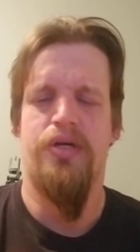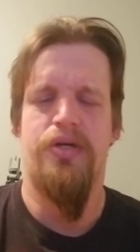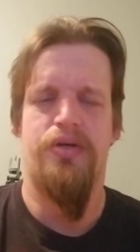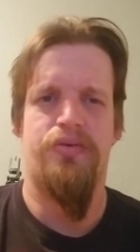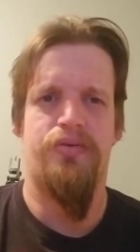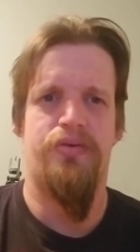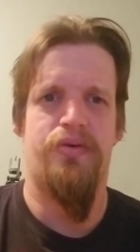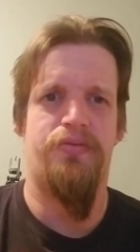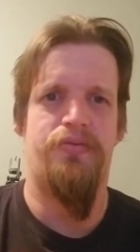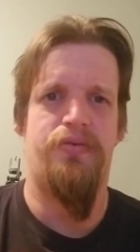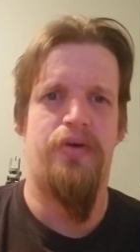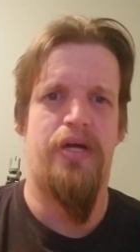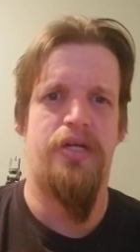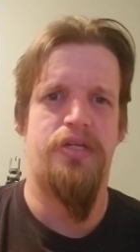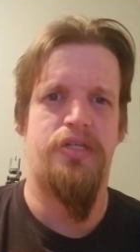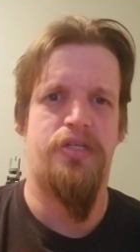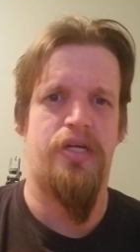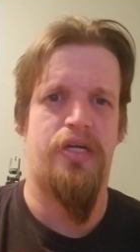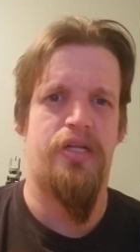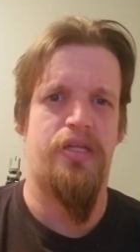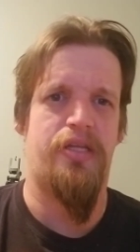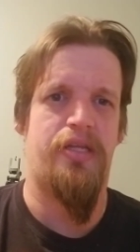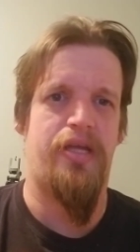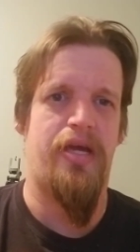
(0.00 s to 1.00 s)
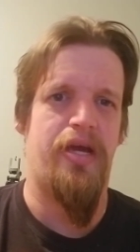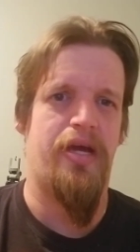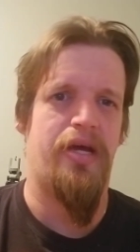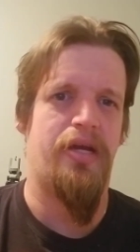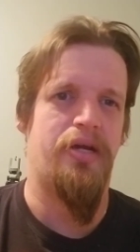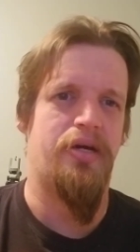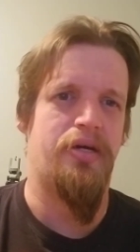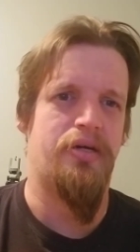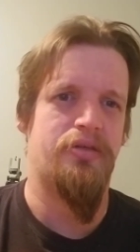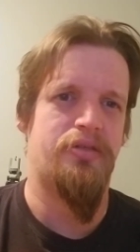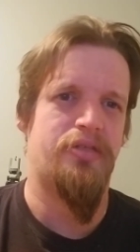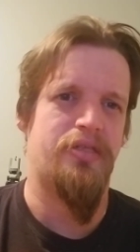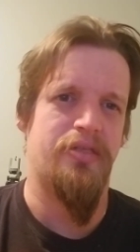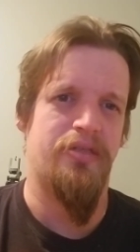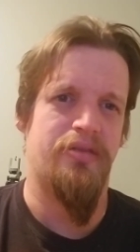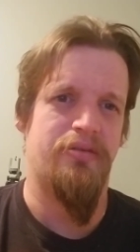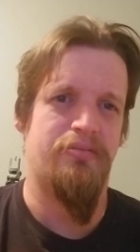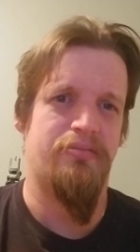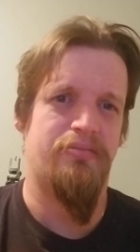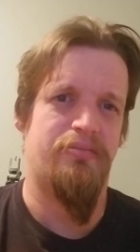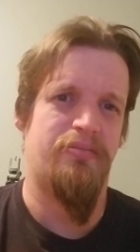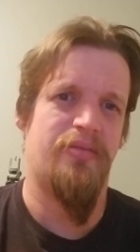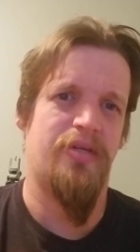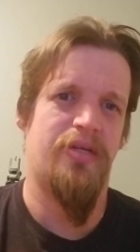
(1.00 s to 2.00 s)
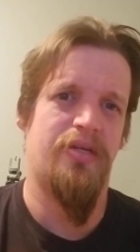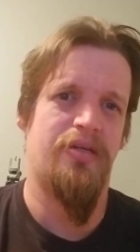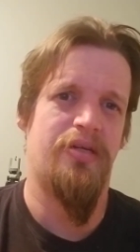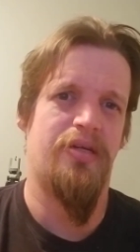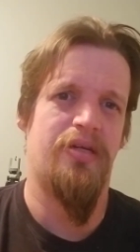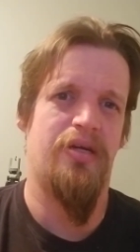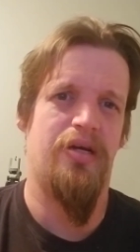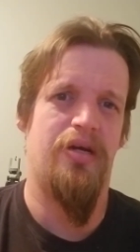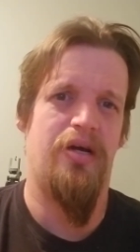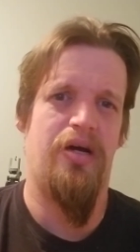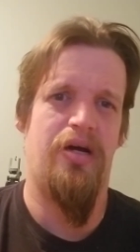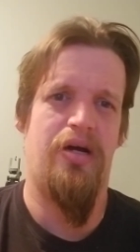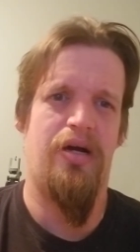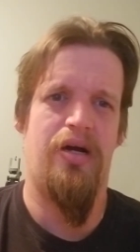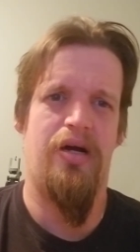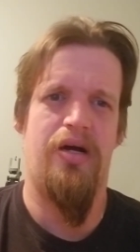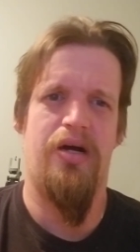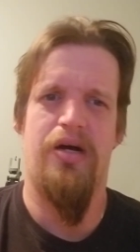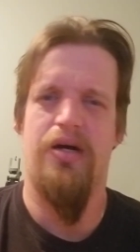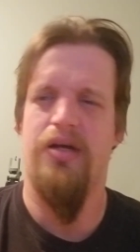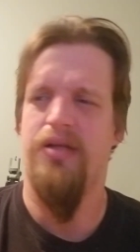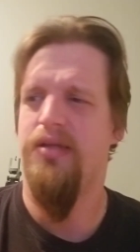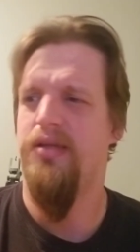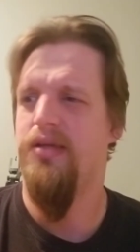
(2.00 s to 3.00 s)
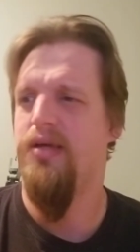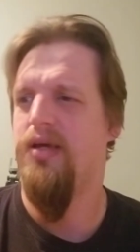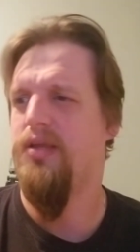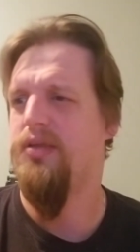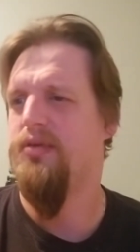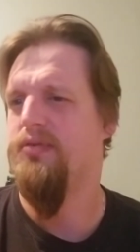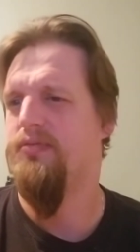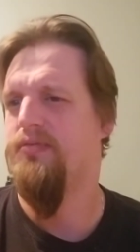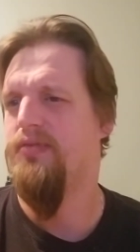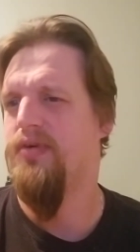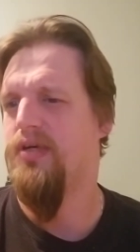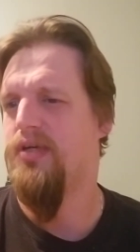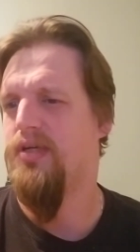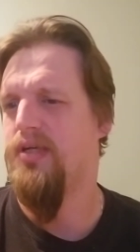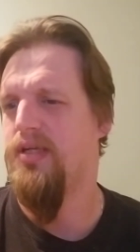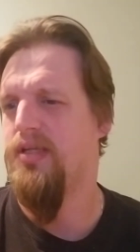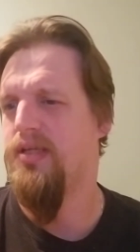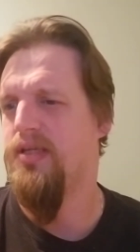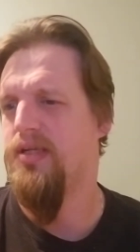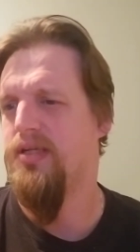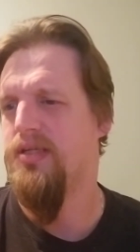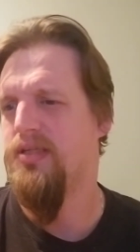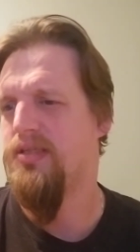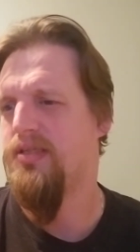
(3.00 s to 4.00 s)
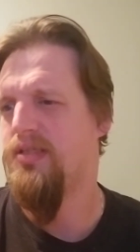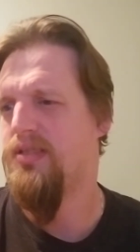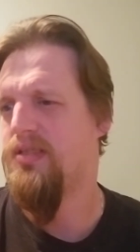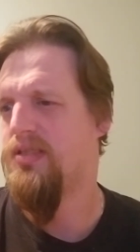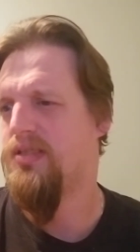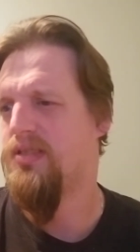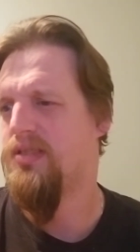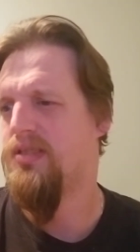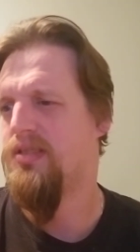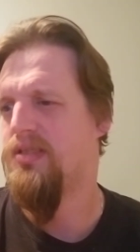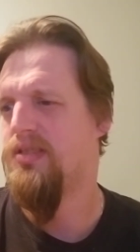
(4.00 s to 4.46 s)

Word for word: revenge on Thanos and uh, the other villain in this.